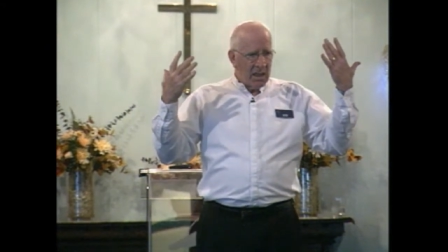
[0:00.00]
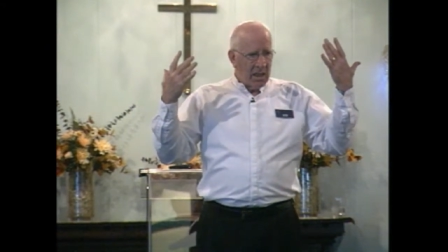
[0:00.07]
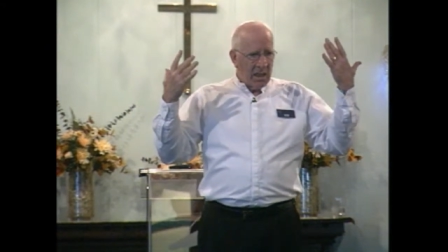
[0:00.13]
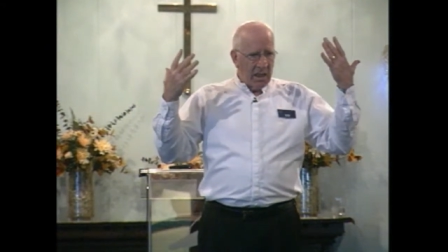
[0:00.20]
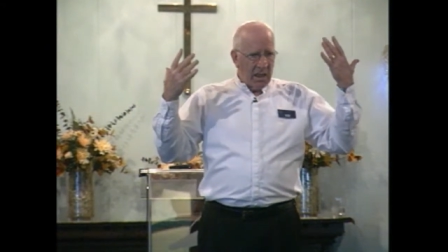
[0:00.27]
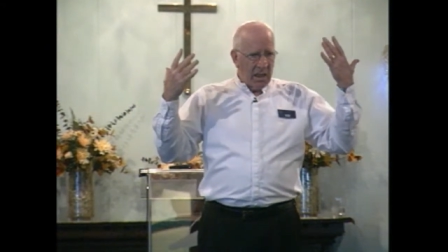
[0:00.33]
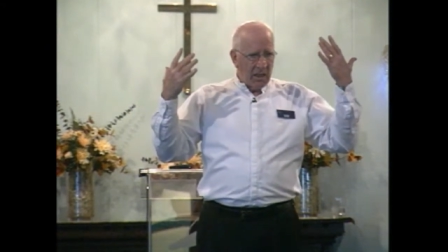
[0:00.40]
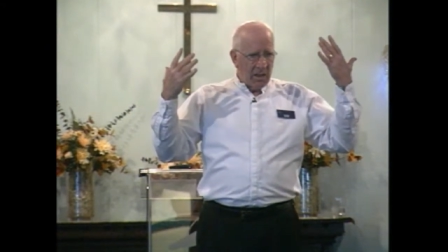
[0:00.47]

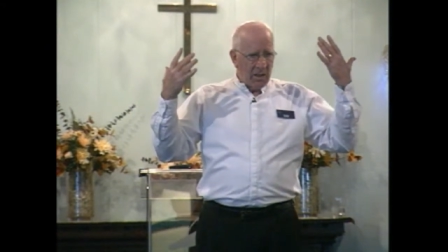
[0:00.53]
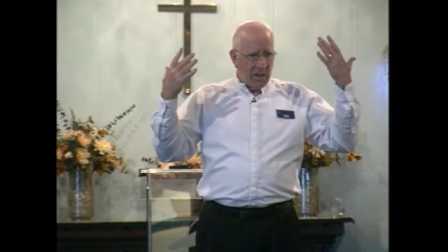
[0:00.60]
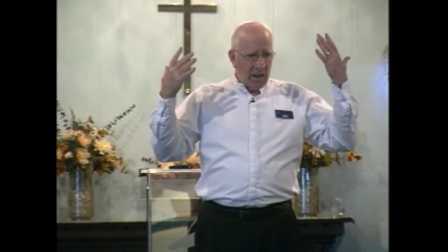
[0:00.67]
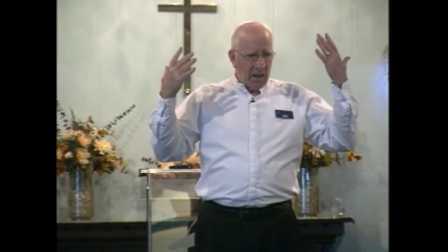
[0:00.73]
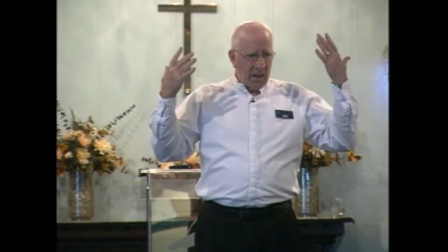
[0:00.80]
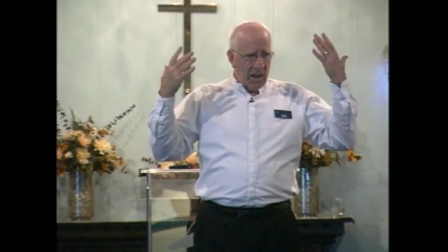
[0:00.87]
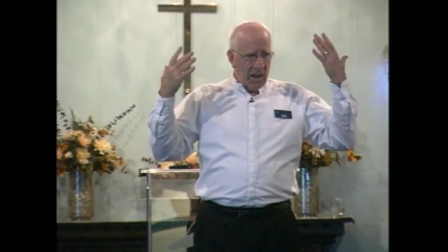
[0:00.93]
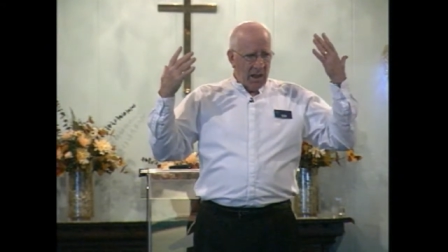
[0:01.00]
and as
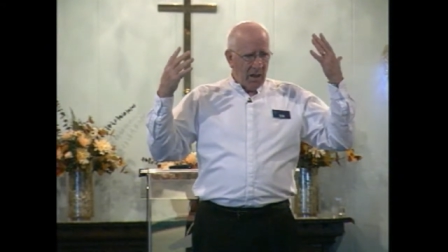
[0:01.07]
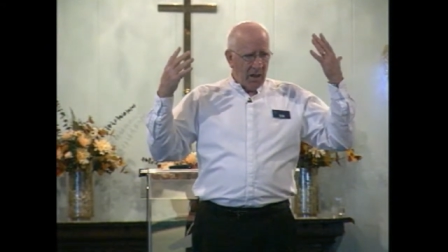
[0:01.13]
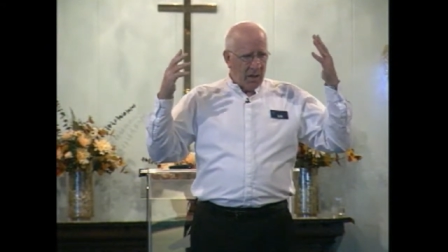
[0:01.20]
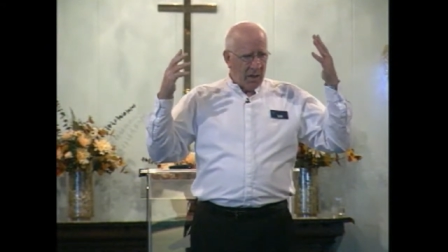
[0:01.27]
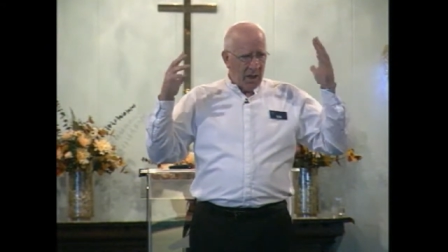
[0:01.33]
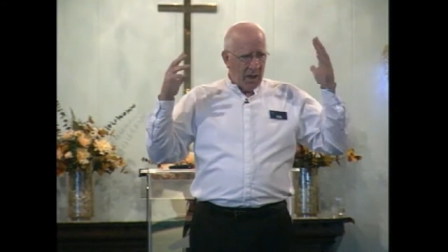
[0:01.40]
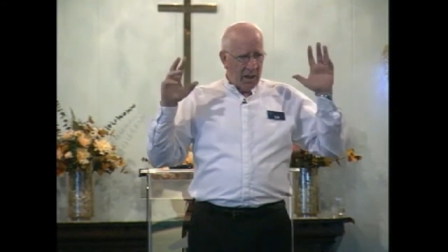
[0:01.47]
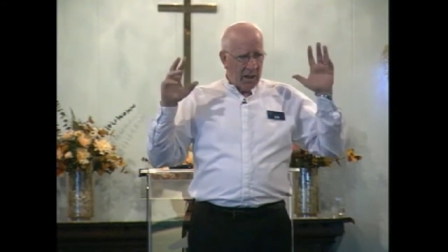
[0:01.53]
I
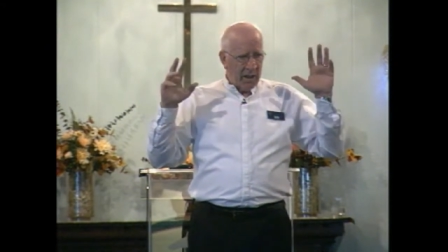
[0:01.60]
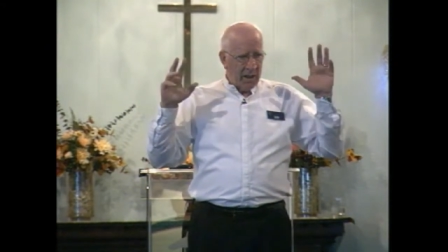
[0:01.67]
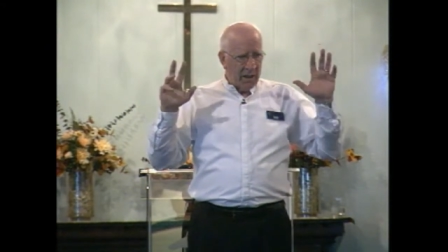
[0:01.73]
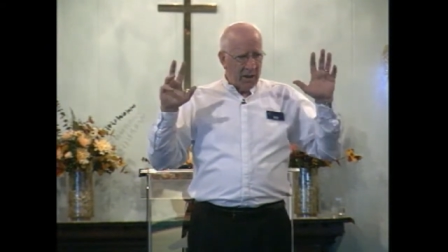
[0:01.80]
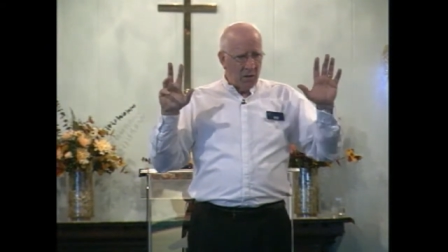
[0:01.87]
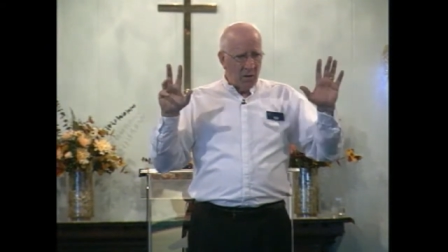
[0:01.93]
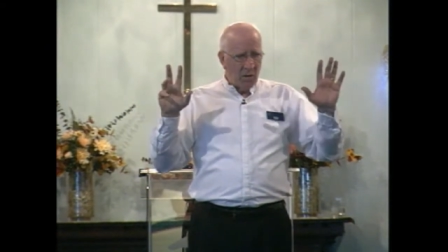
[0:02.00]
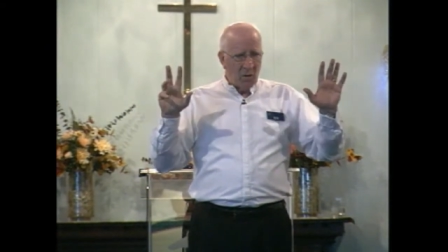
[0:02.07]
exhale, I
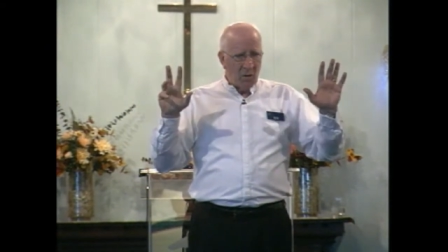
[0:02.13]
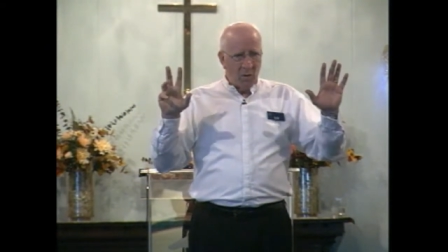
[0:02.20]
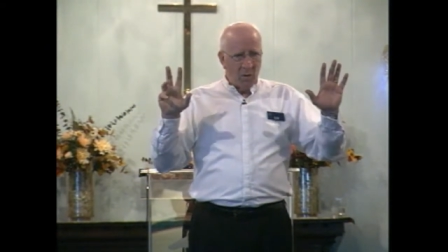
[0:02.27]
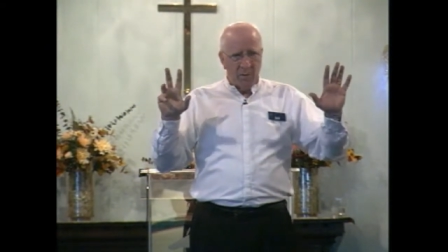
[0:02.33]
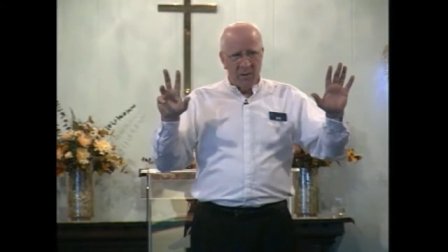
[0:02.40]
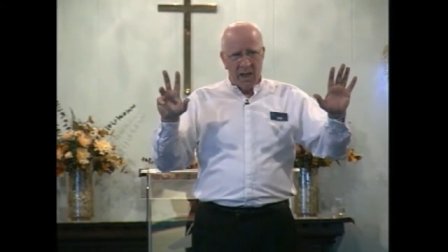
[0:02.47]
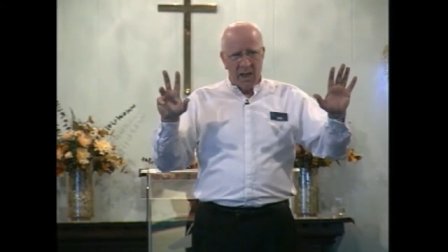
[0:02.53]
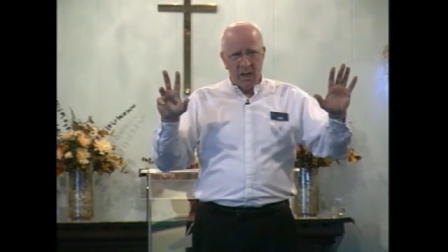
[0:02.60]
let go
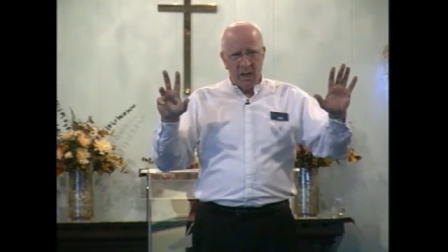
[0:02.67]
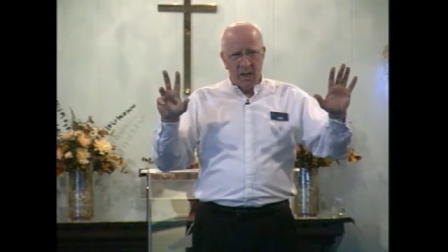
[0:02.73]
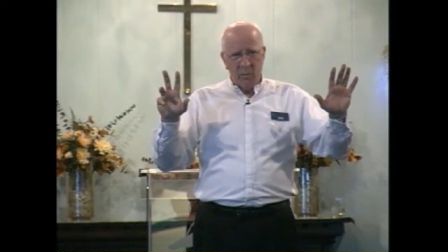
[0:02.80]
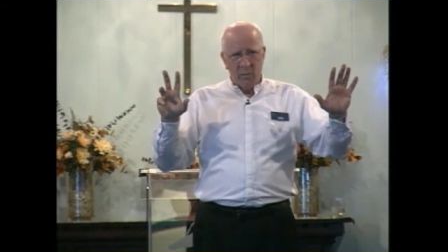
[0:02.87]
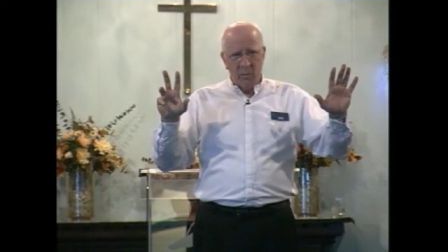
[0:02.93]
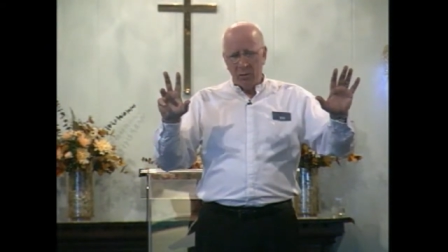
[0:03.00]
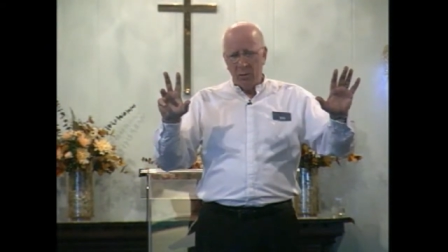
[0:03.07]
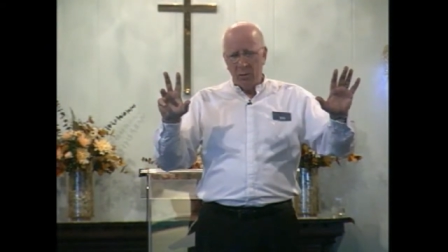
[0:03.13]
of that
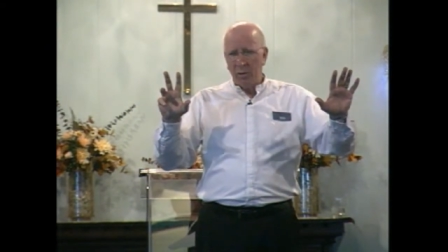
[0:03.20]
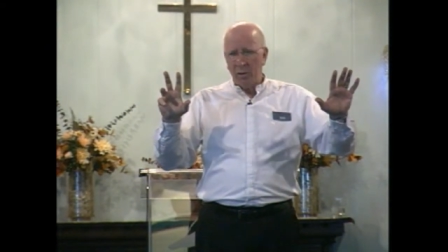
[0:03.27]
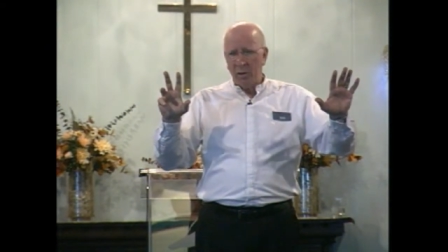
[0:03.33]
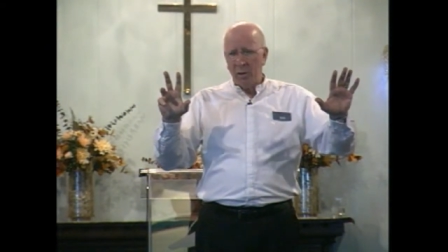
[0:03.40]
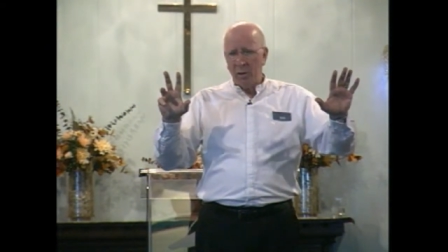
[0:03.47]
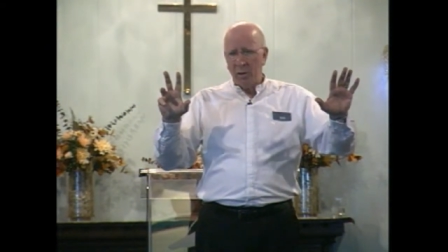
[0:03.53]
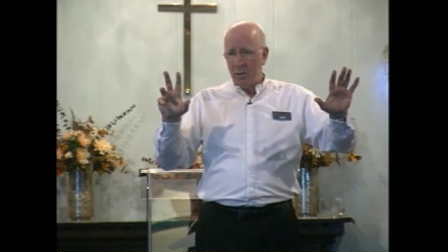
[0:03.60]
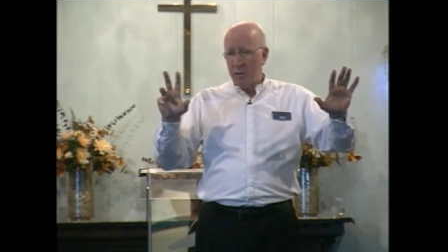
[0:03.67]
which no
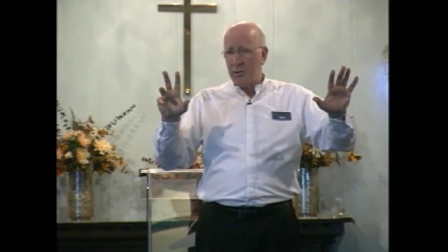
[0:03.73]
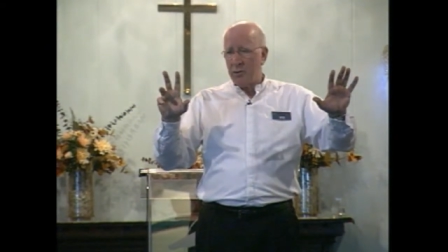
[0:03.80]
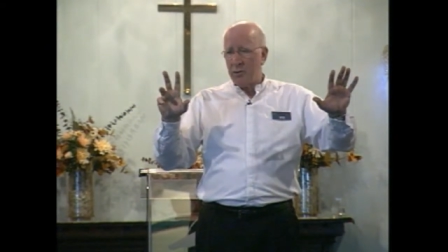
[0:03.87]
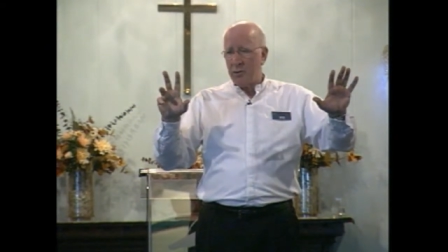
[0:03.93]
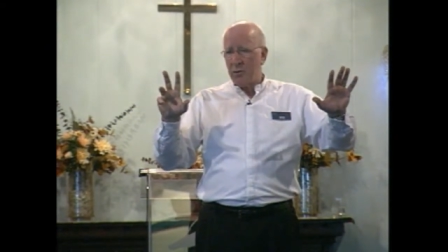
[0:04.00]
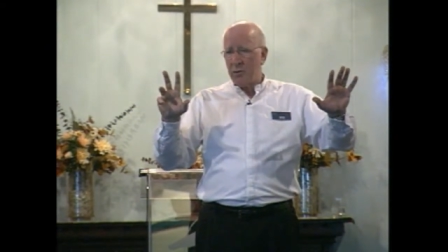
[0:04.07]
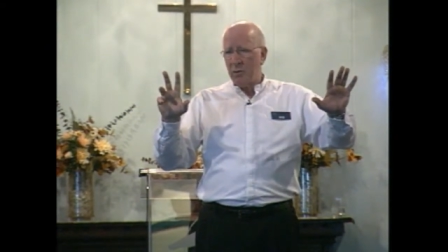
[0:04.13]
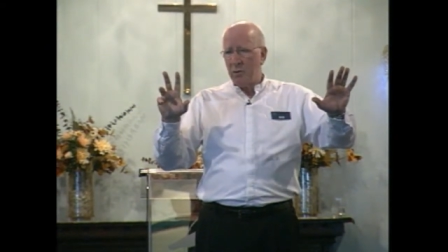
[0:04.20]
longer
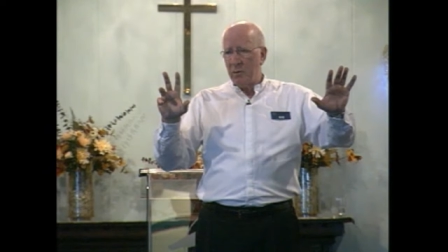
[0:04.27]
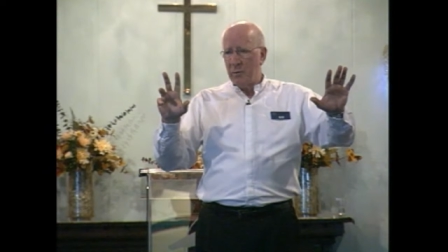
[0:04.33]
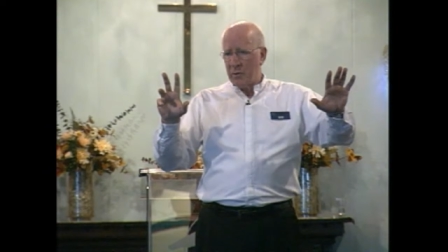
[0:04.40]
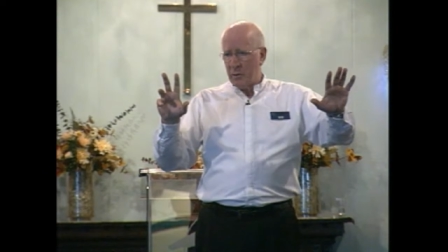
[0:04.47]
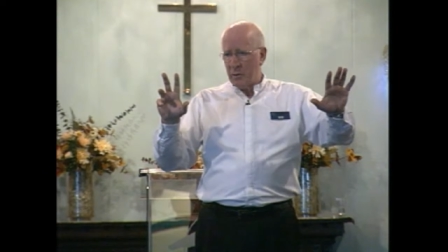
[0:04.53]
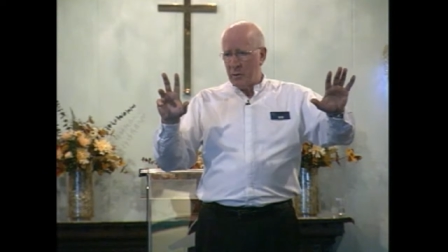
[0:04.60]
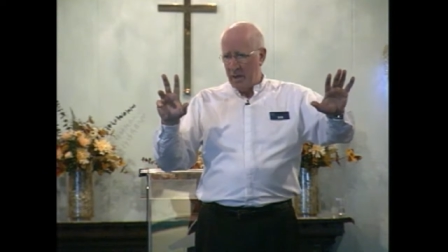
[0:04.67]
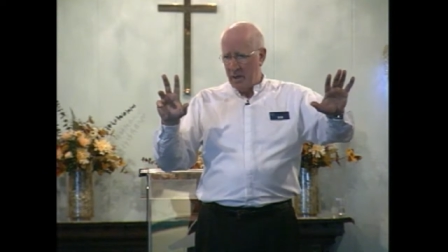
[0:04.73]

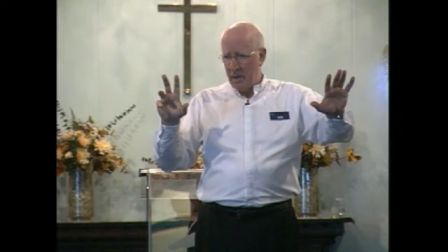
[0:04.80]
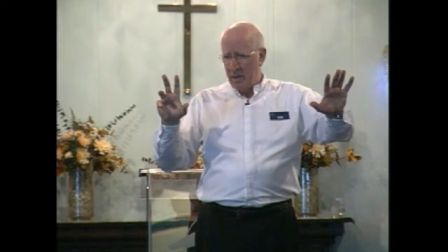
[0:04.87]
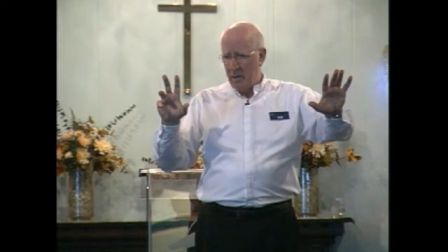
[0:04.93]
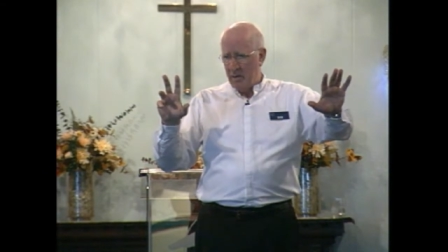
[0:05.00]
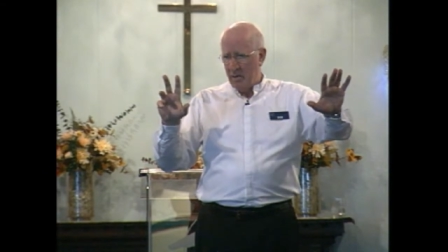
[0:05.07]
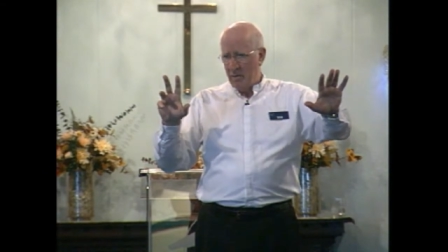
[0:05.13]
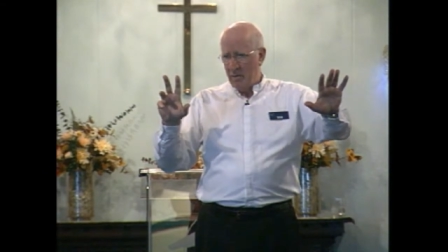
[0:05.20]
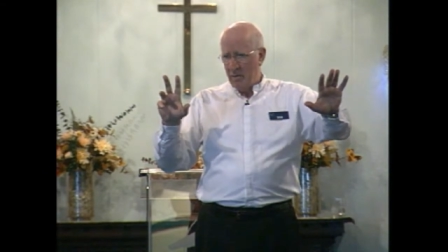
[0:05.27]
serves me,